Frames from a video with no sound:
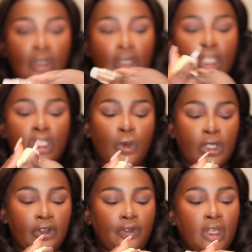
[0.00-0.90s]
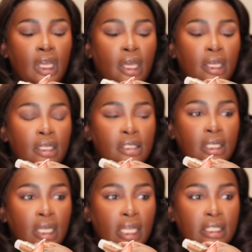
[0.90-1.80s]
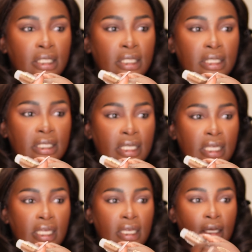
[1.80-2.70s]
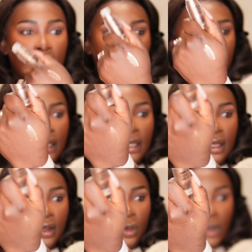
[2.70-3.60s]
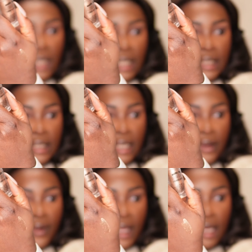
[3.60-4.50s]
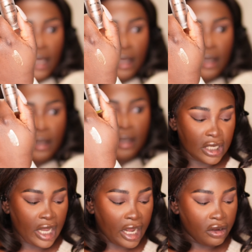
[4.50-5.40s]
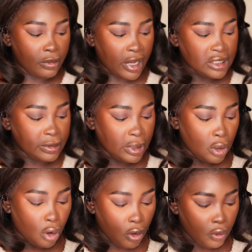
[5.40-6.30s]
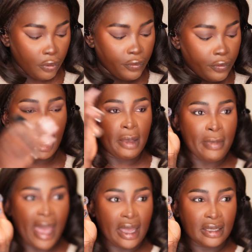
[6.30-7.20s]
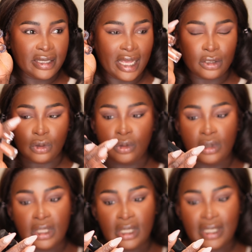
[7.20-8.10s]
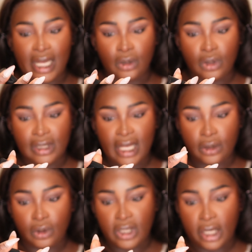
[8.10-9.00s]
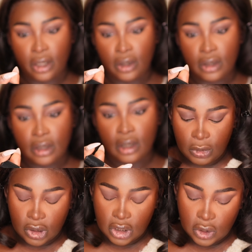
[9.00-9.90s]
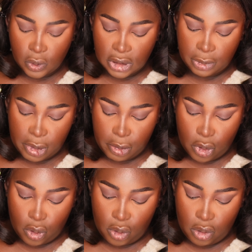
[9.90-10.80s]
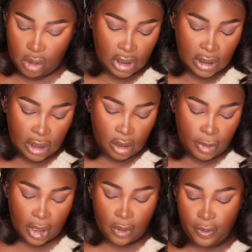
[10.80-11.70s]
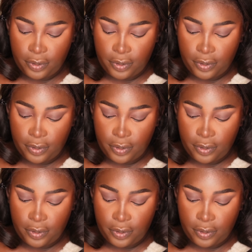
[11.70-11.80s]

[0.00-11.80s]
just going to swatch it for you guys so you guys can see what it is giving. It kind of reminds me of my MAC Dazzled. Is it Dazzle shadows? I'm just going to swatch a bit more, just a little bit.